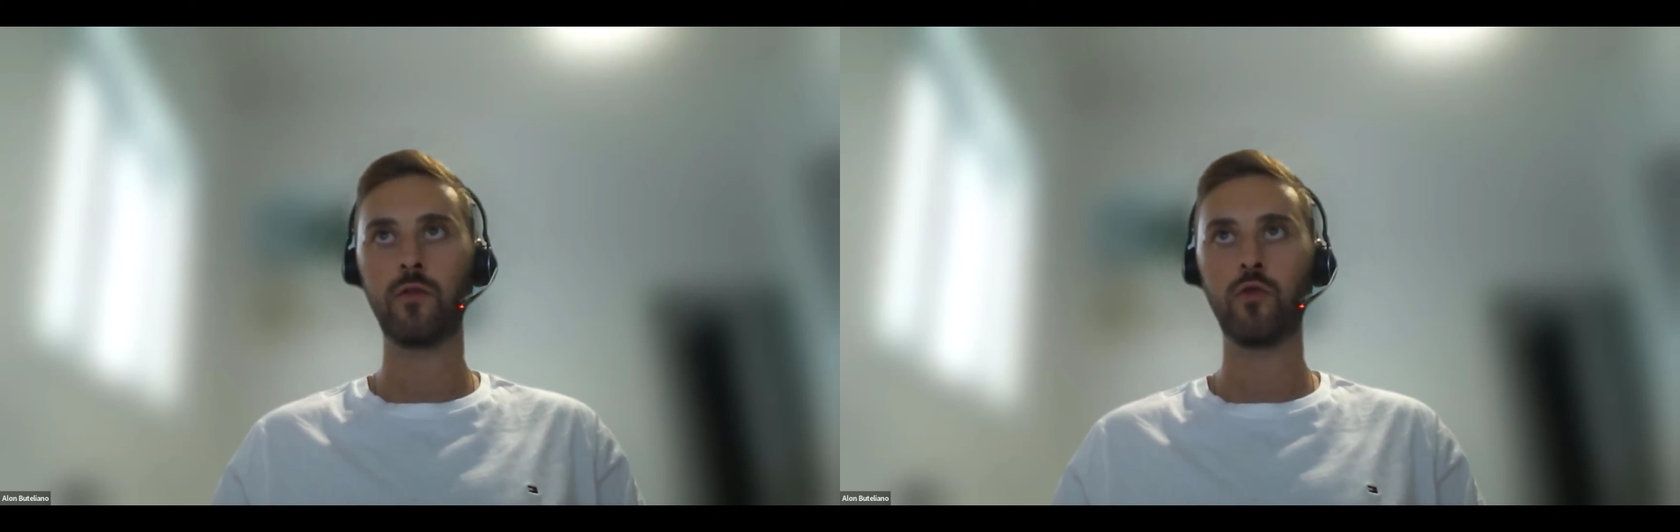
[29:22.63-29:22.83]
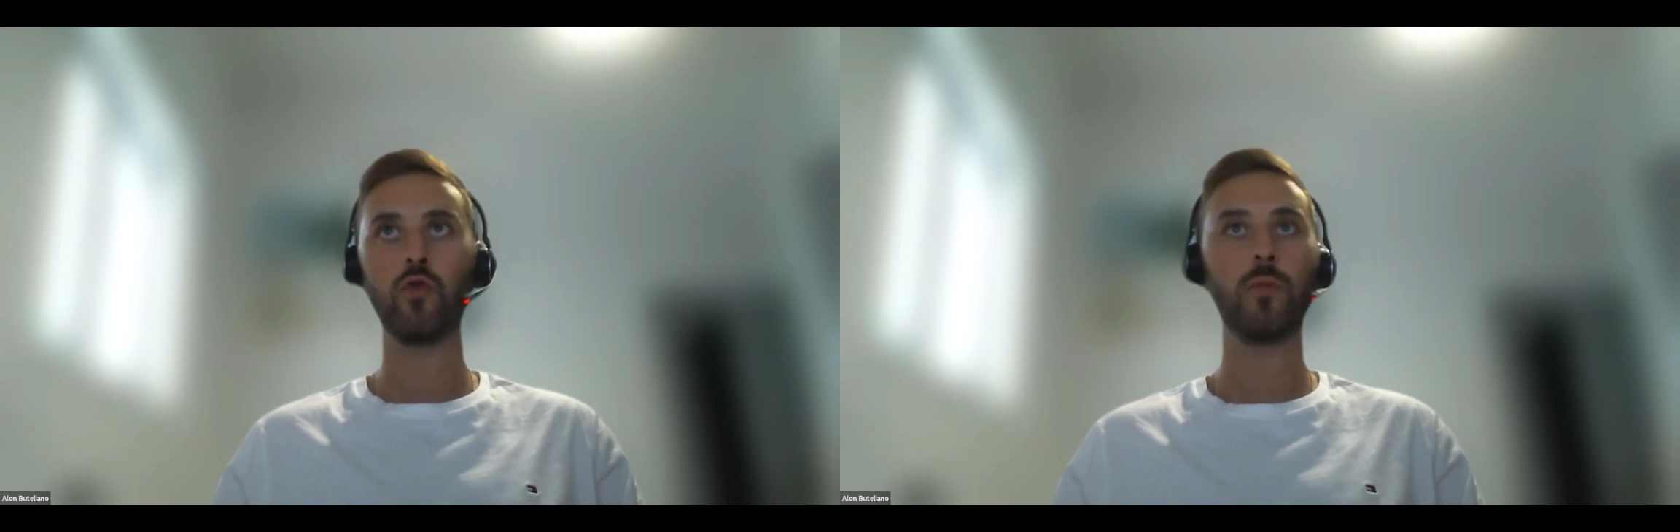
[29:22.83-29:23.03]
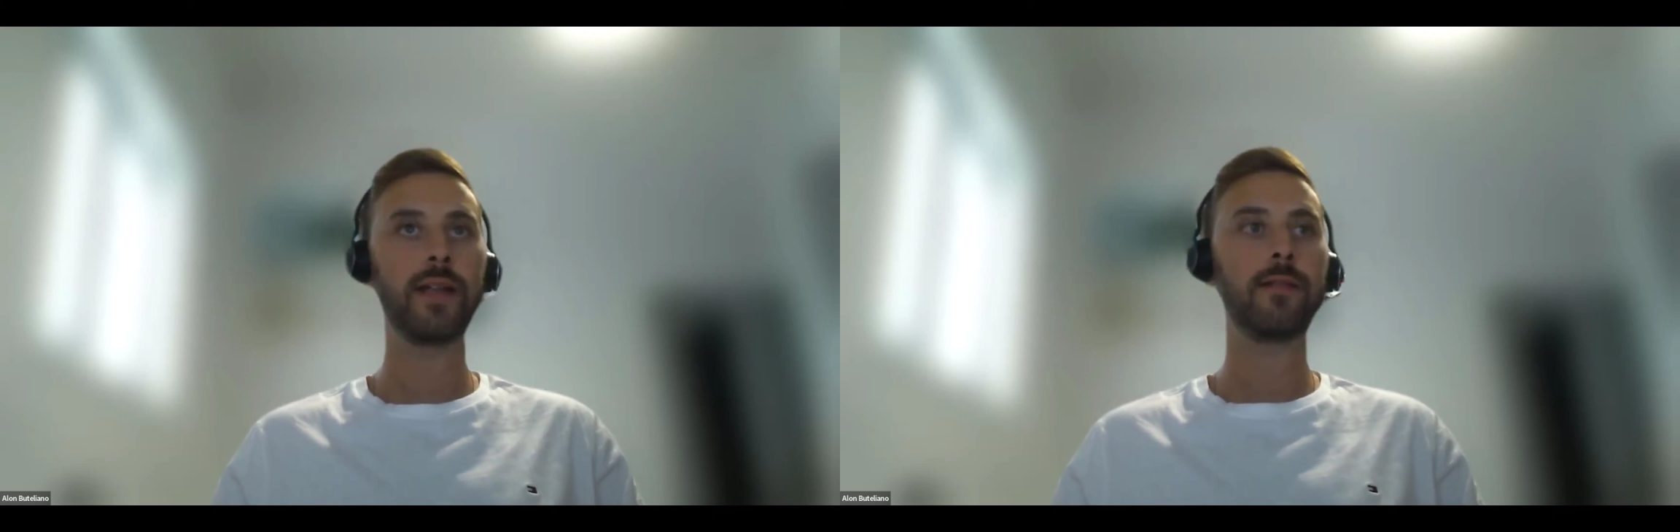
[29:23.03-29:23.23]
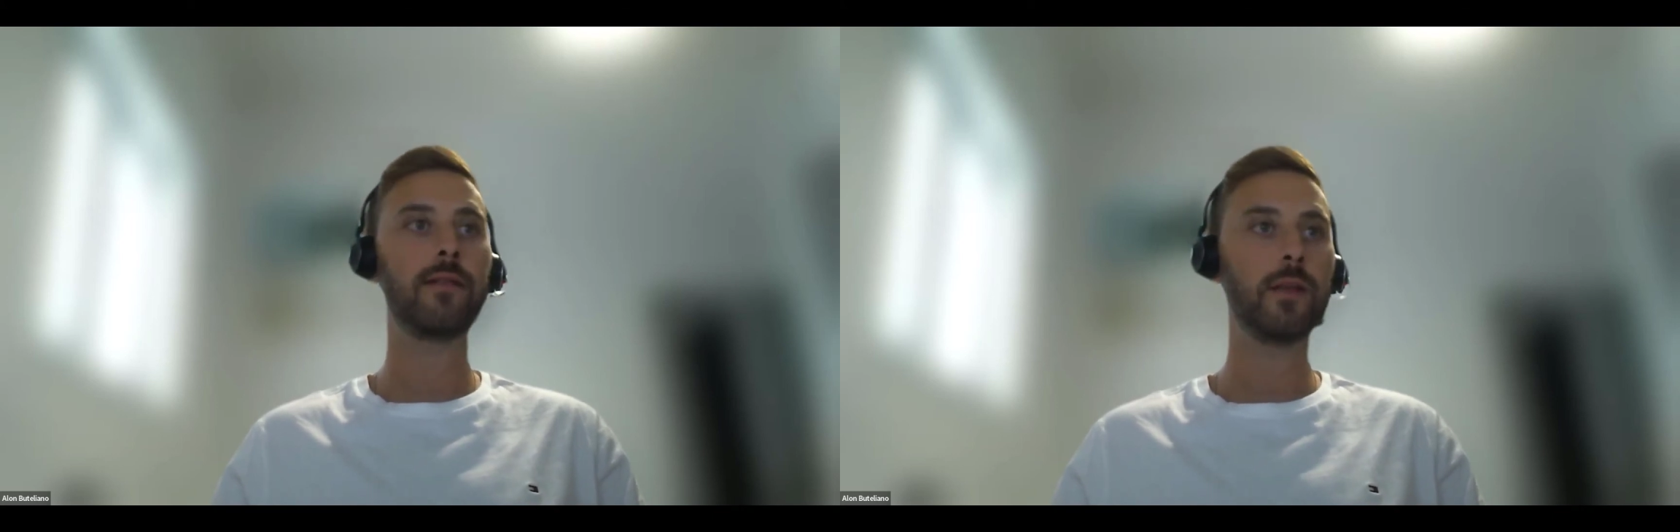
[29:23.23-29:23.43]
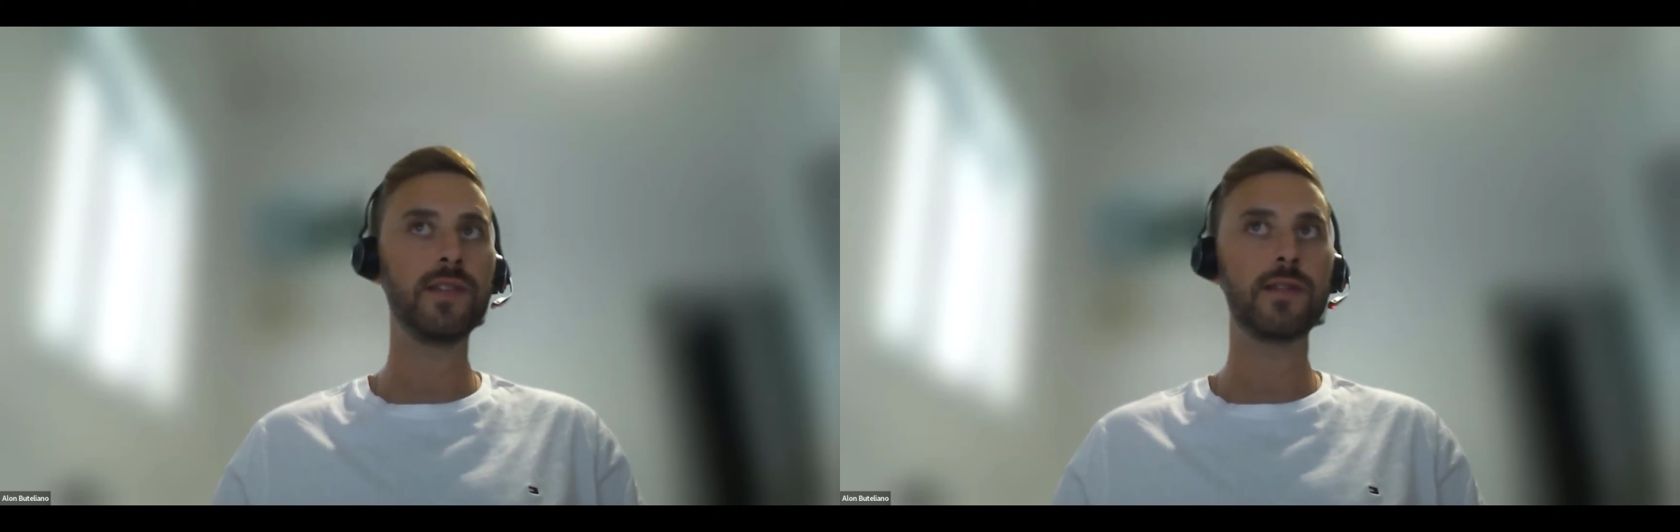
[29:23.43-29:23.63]
two main
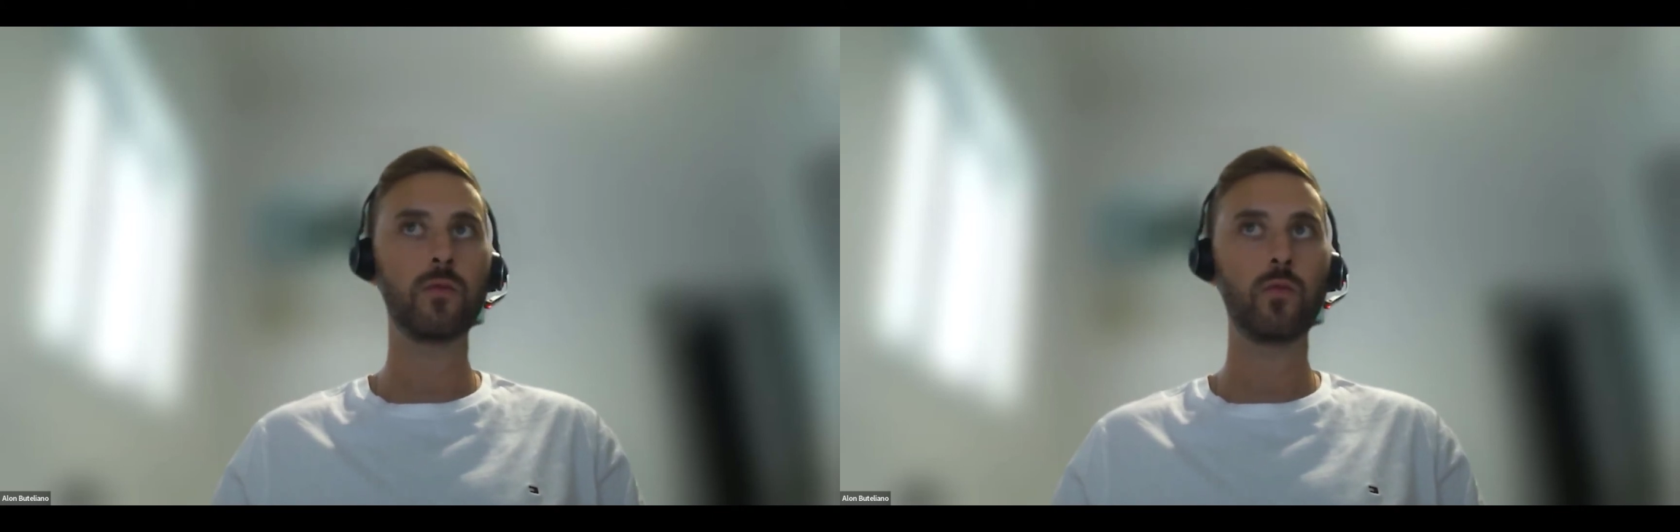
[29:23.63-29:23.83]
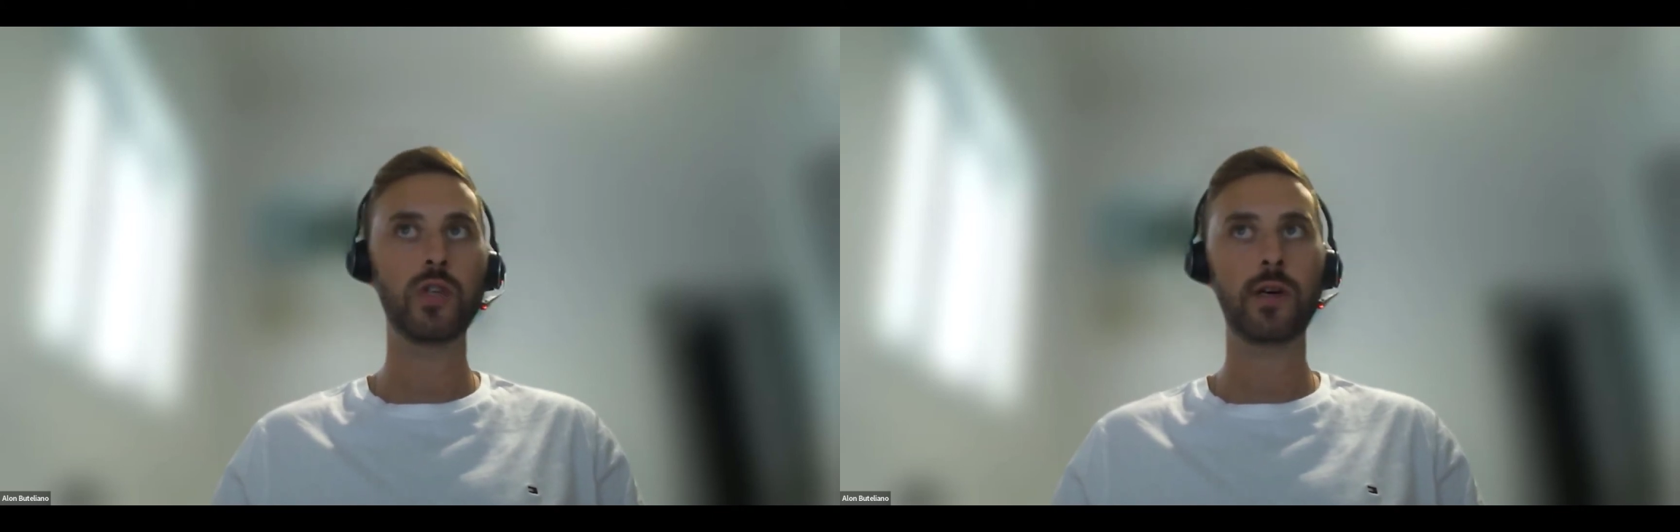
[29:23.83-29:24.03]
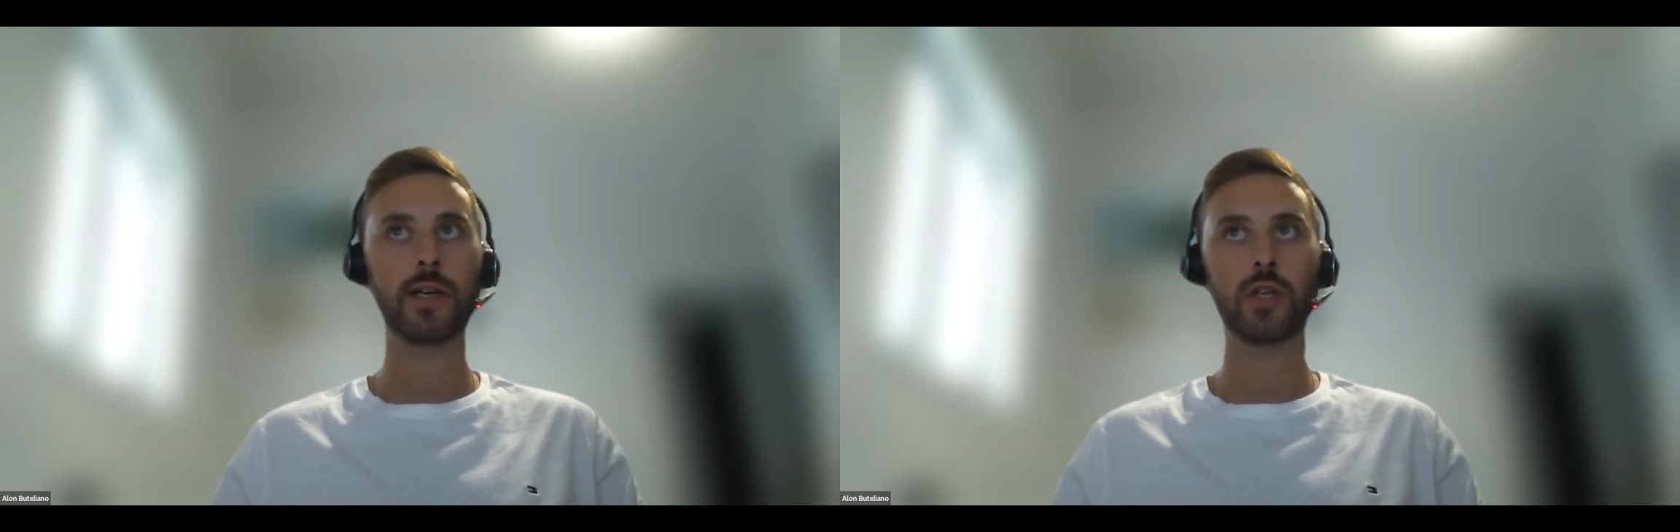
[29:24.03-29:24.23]
teams which